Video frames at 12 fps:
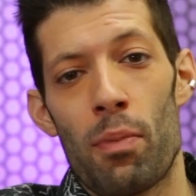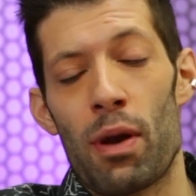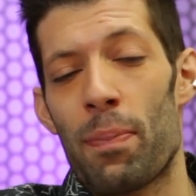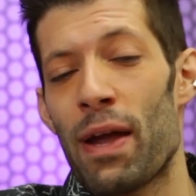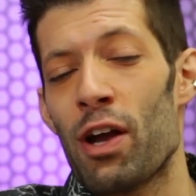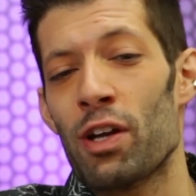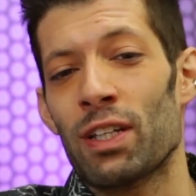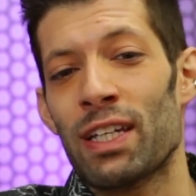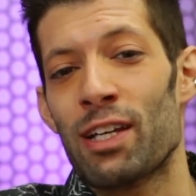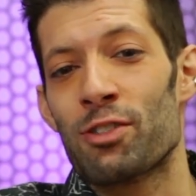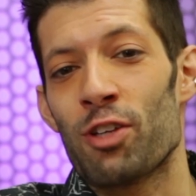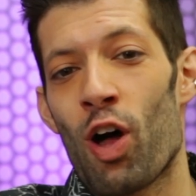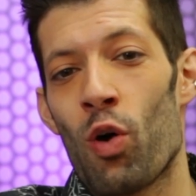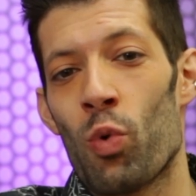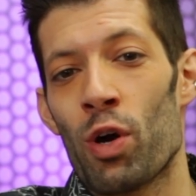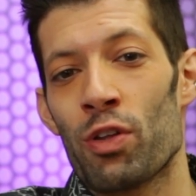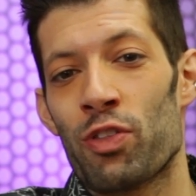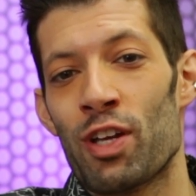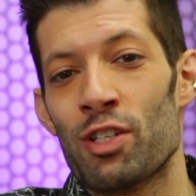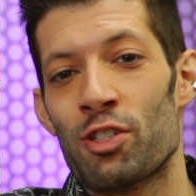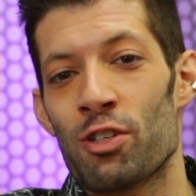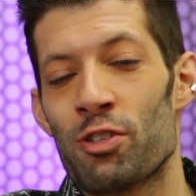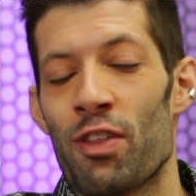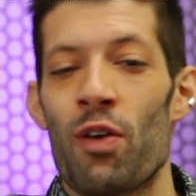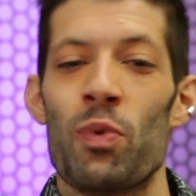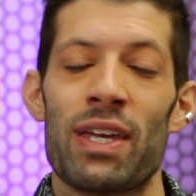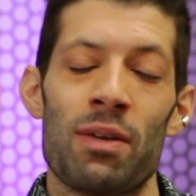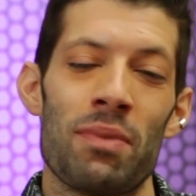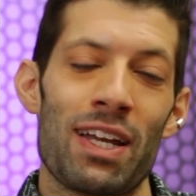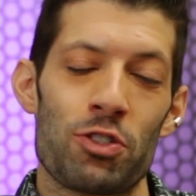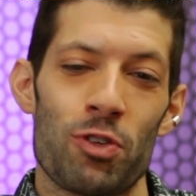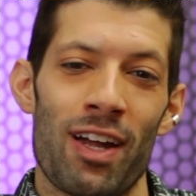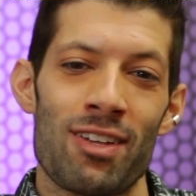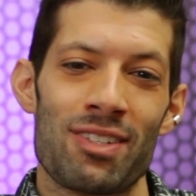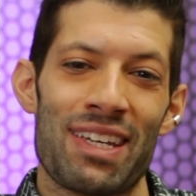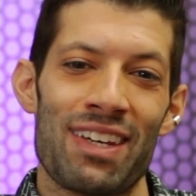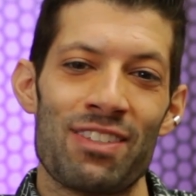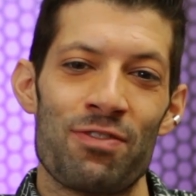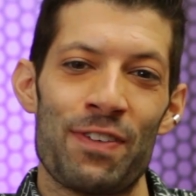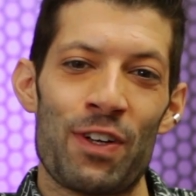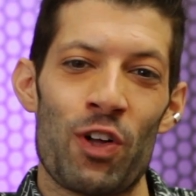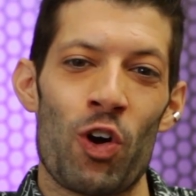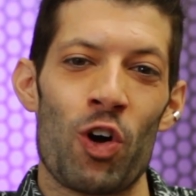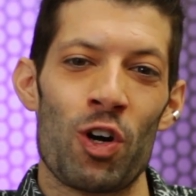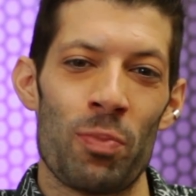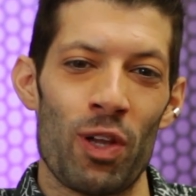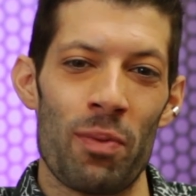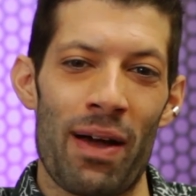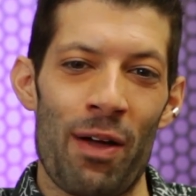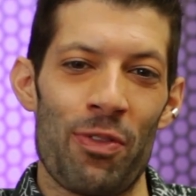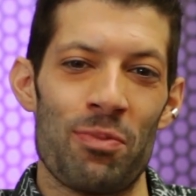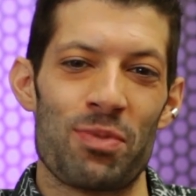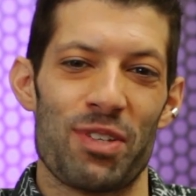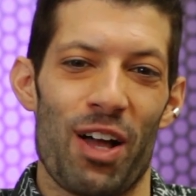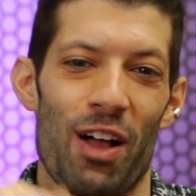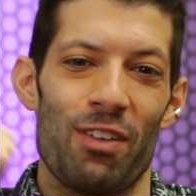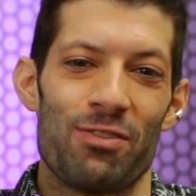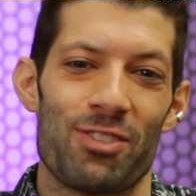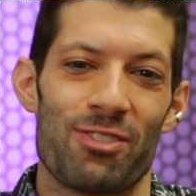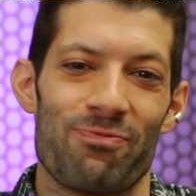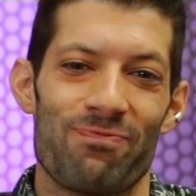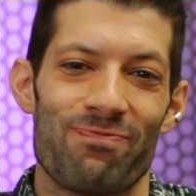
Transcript: But apparently it's all worth it just so that we can make trans kids feel horrible about themselves.